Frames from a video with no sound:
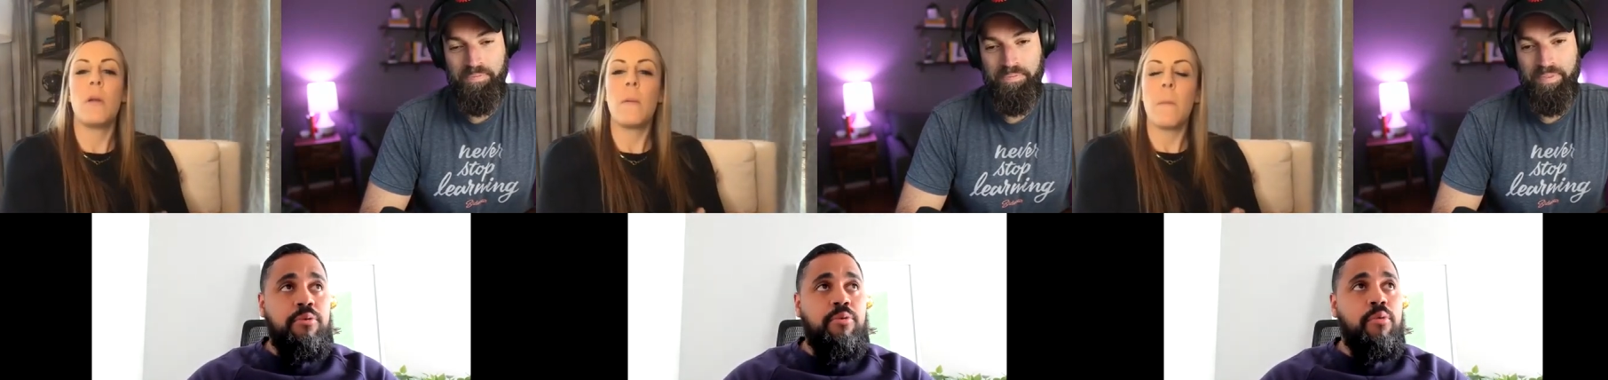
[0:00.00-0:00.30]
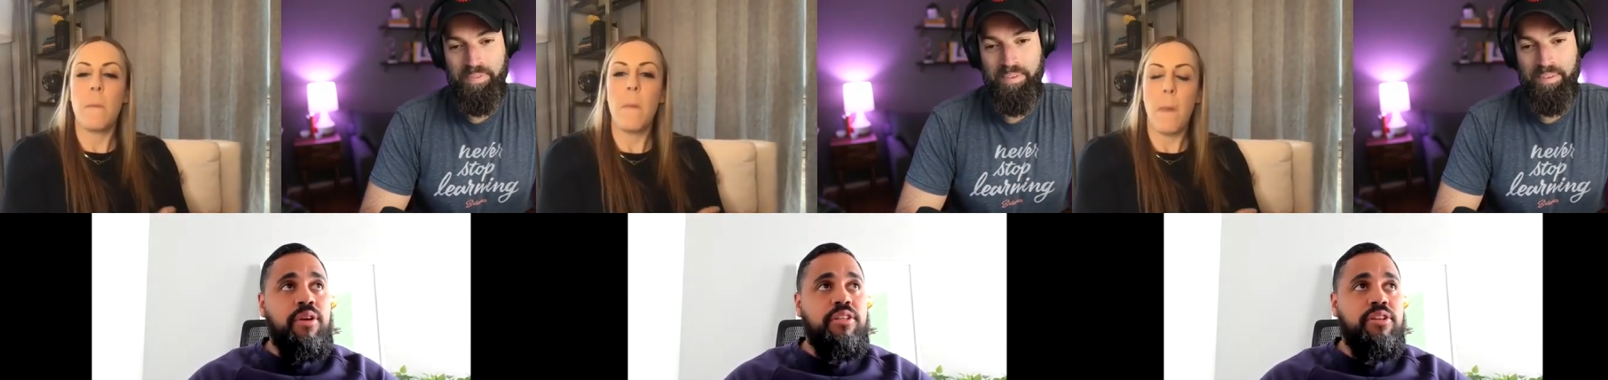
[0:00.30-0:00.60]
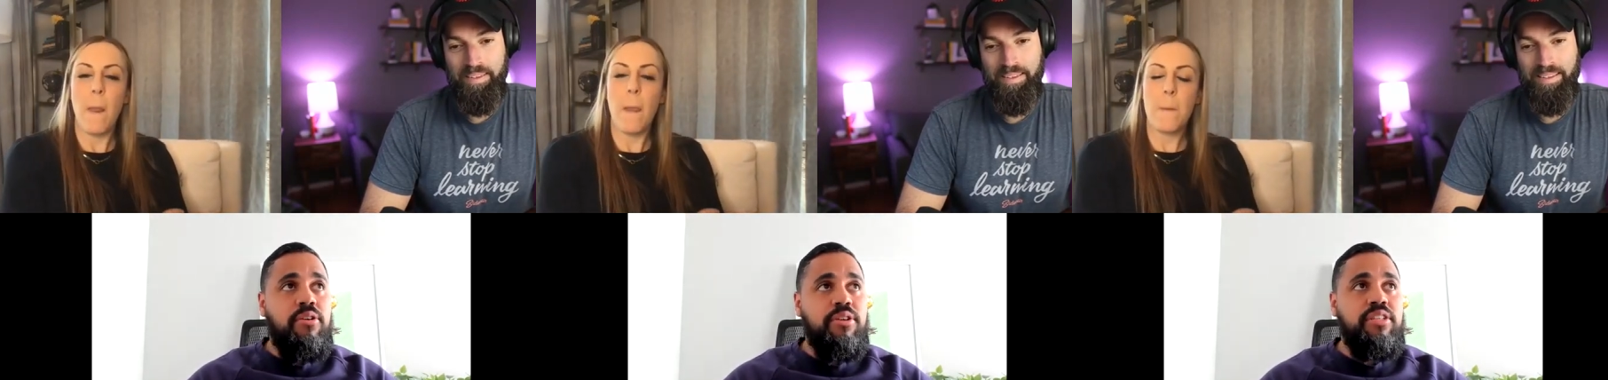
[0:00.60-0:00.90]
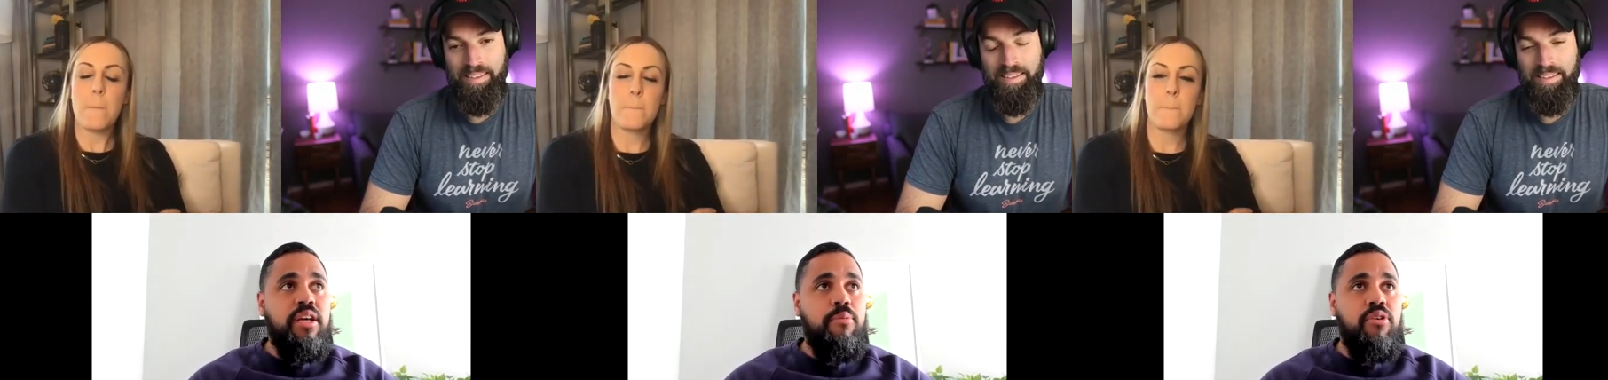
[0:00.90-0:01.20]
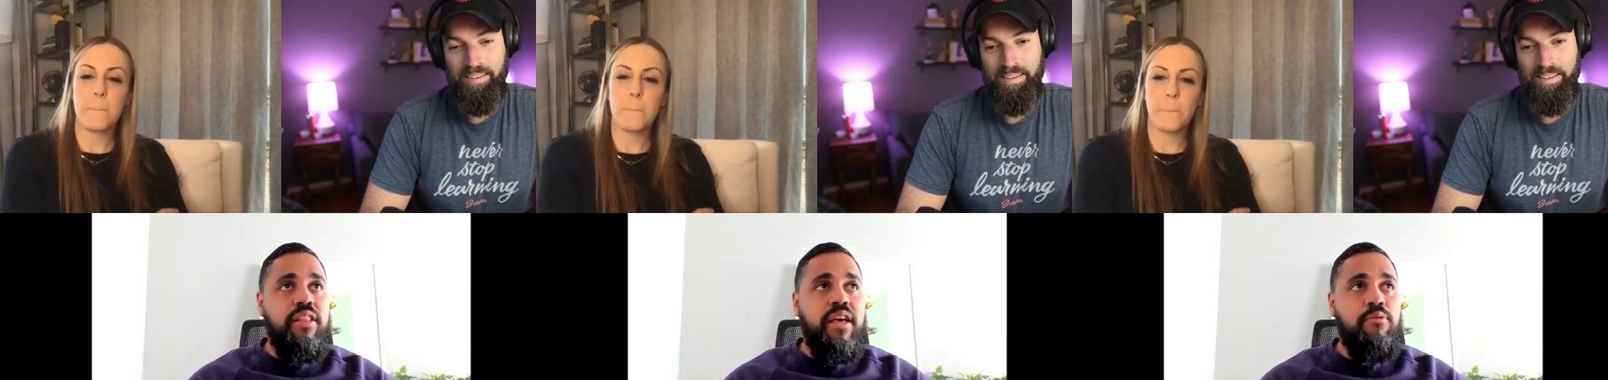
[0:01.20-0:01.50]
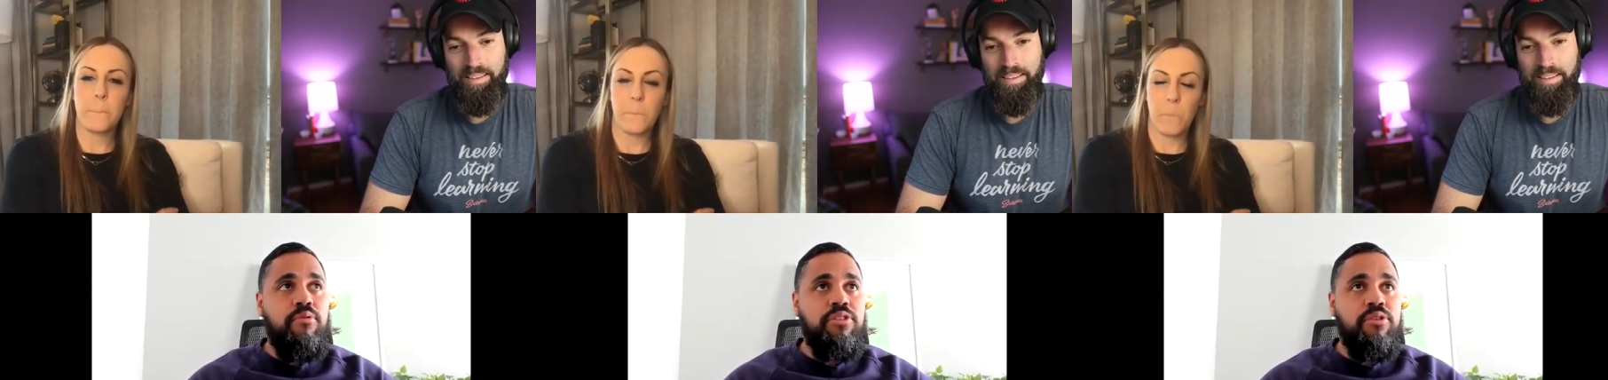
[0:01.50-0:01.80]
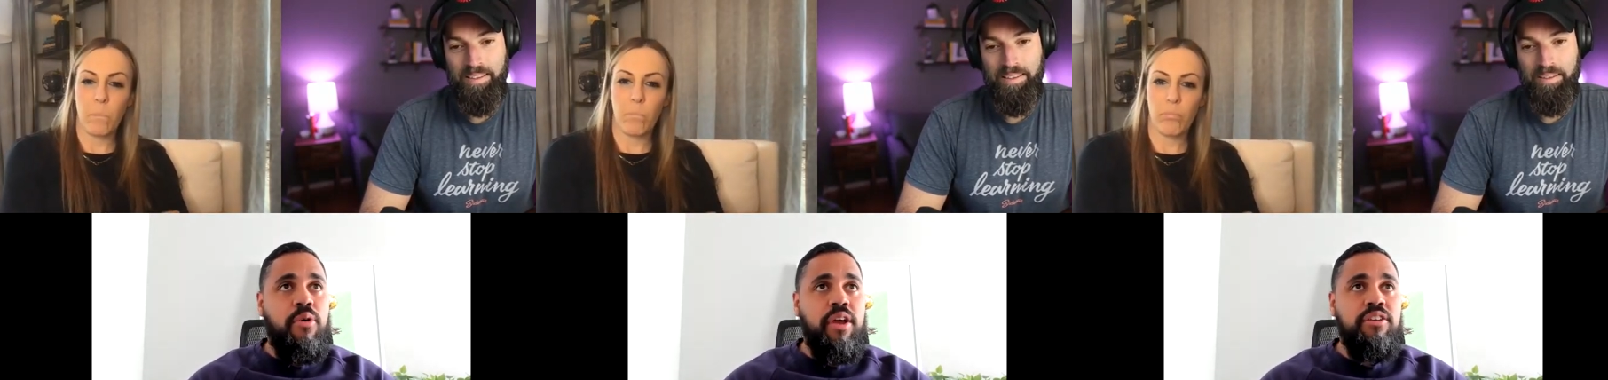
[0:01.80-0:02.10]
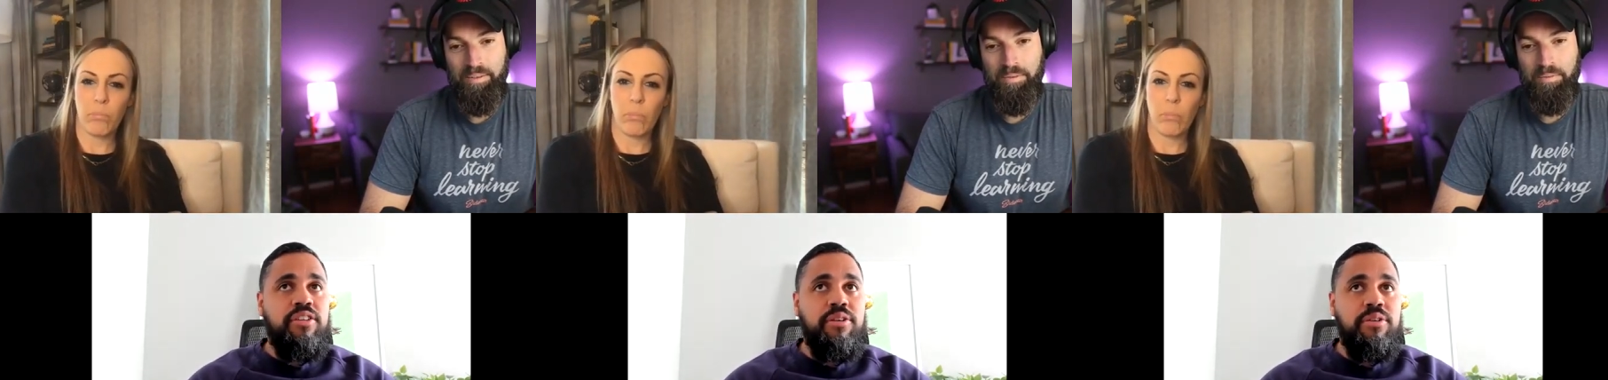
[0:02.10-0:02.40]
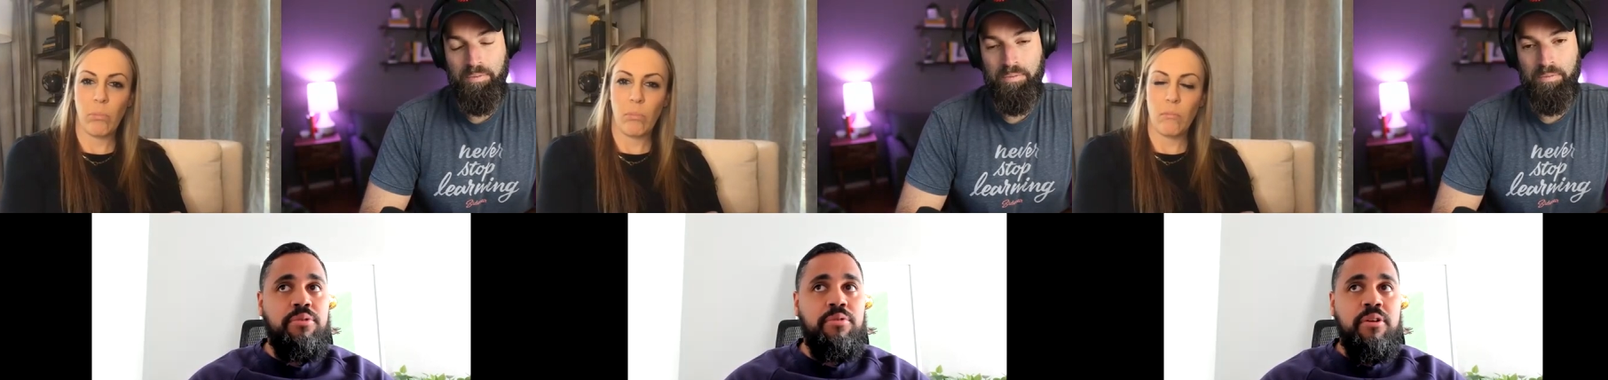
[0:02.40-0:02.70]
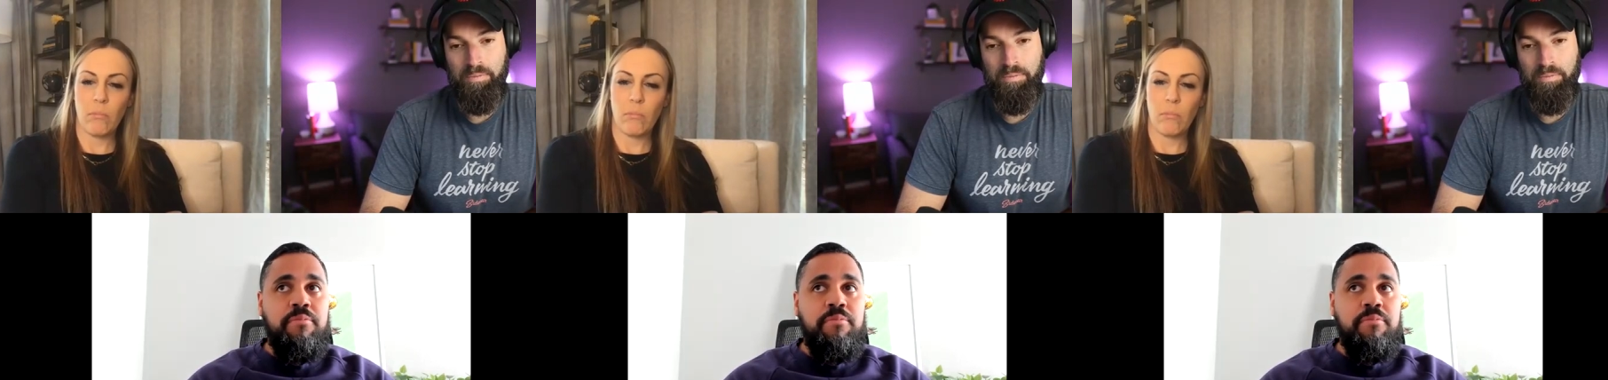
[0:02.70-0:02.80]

Speaker 1: What we saw was someone that was going to